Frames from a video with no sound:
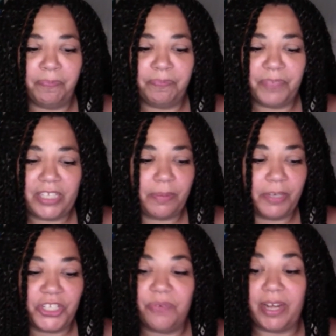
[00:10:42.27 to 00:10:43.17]

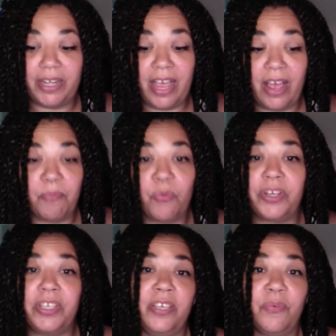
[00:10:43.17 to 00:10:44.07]
especially right now, I'm
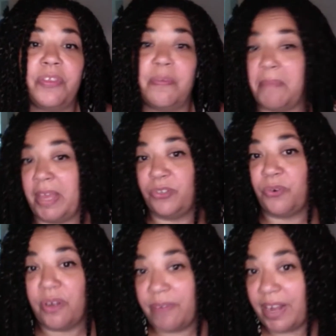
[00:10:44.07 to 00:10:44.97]
working with a
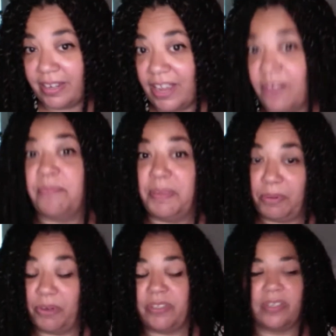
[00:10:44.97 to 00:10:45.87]
mentor right now, me
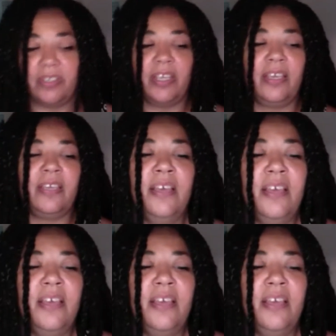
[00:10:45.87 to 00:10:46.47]
personally,